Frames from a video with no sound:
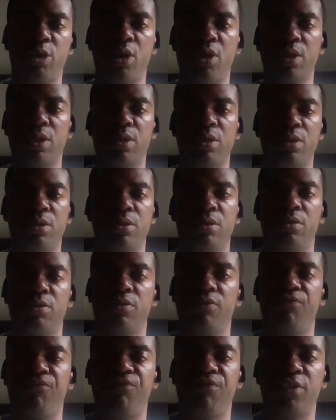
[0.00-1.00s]
Parker
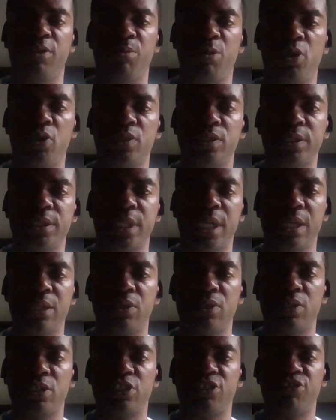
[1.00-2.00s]
for the most
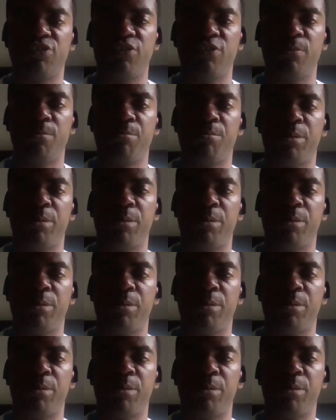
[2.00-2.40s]
titles